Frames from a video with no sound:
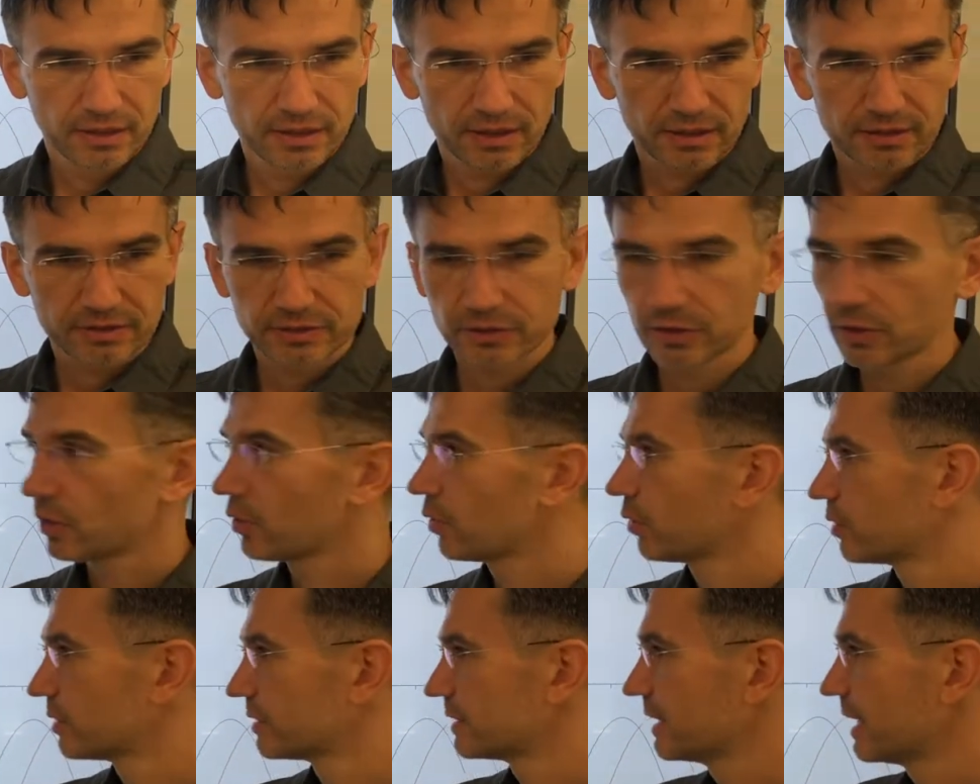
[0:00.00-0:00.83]

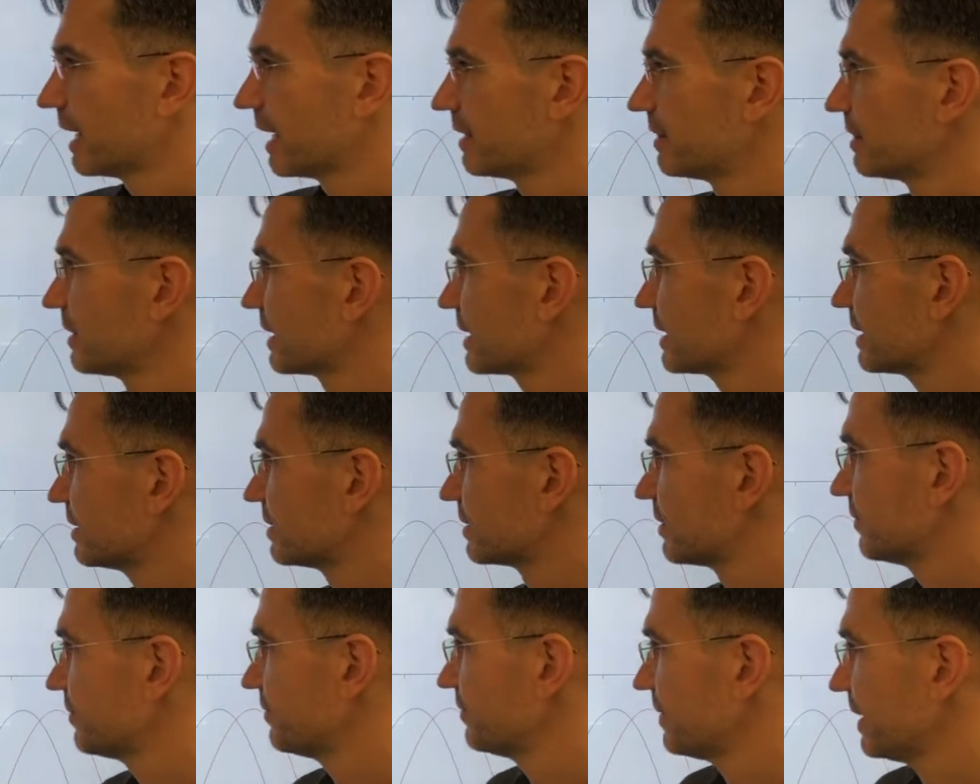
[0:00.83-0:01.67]
So then
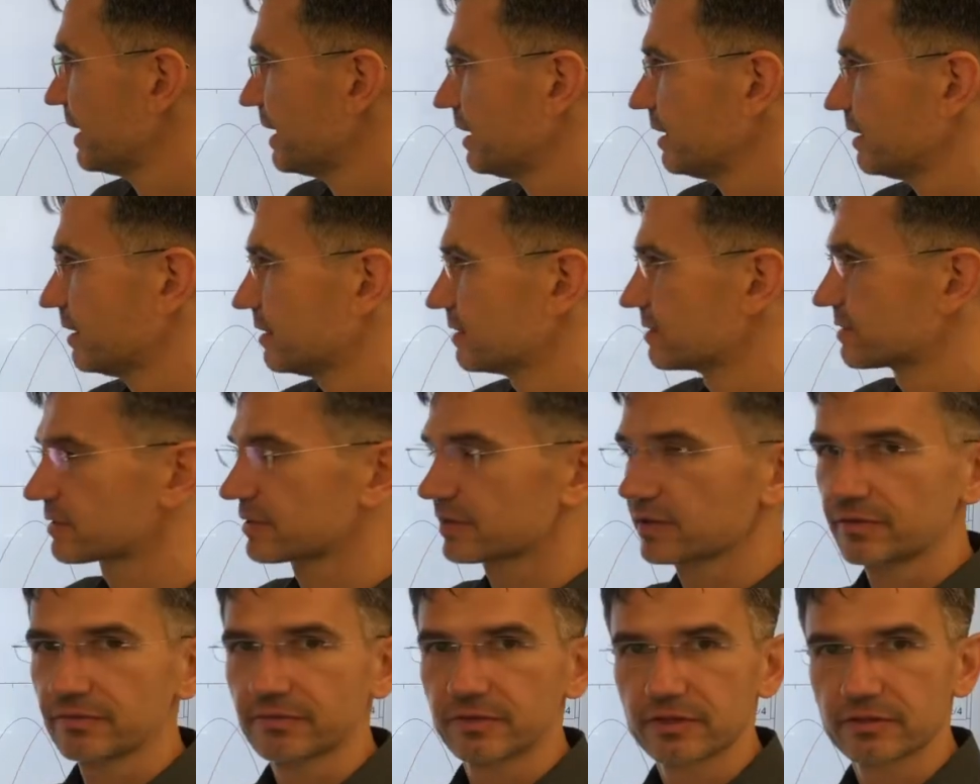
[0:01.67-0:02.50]
the phase
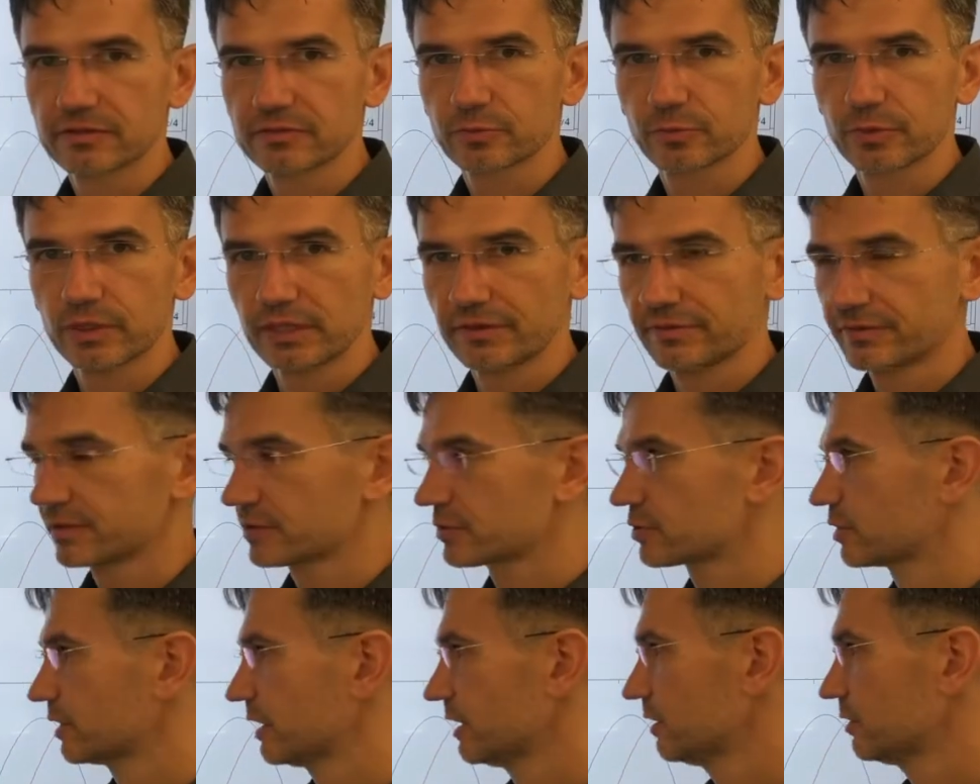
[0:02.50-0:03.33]
of this wave has
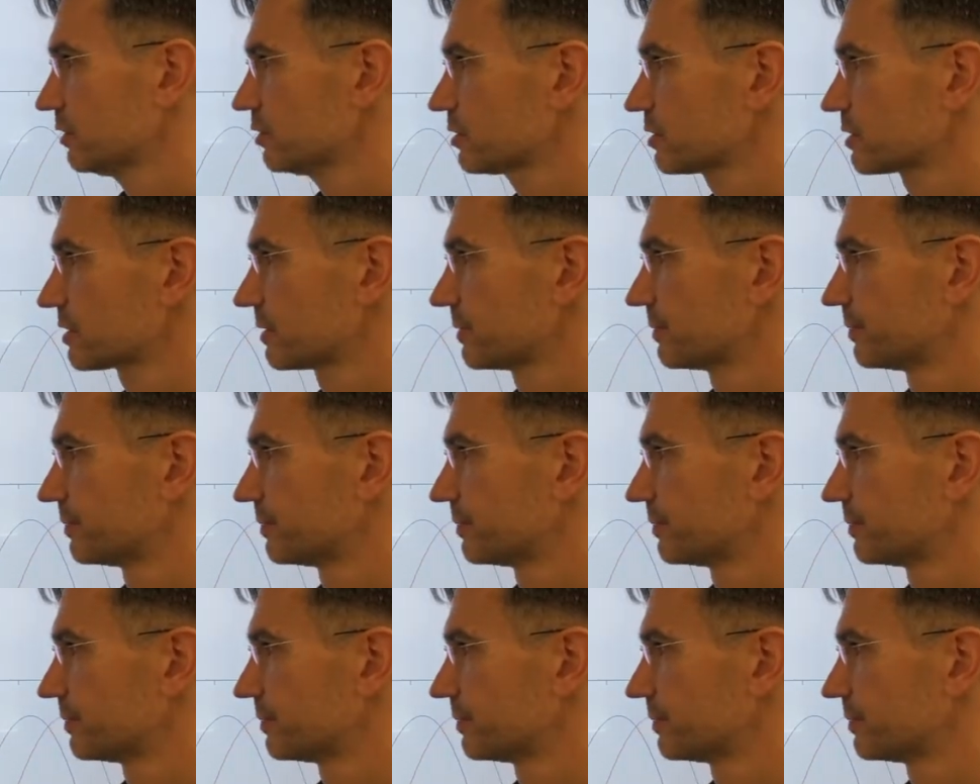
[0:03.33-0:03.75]
changed.